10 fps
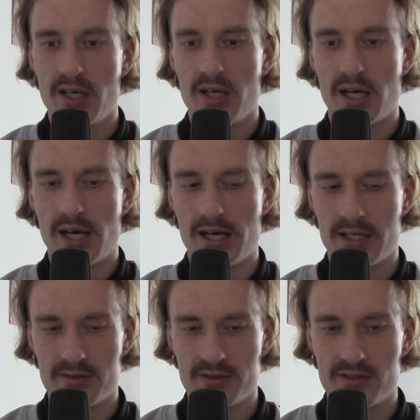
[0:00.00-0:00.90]

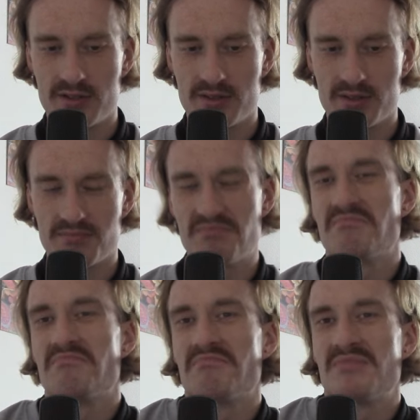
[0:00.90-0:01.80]
and
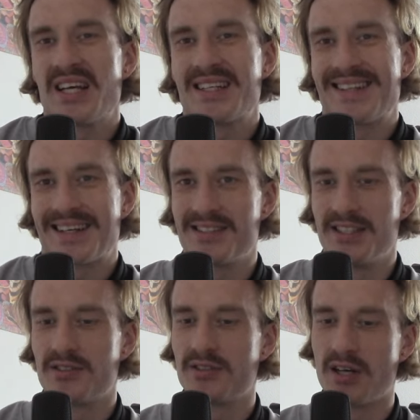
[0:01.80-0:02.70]
take a taxi
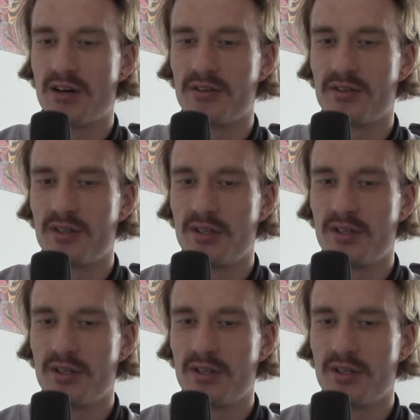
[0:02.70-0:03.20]
into town,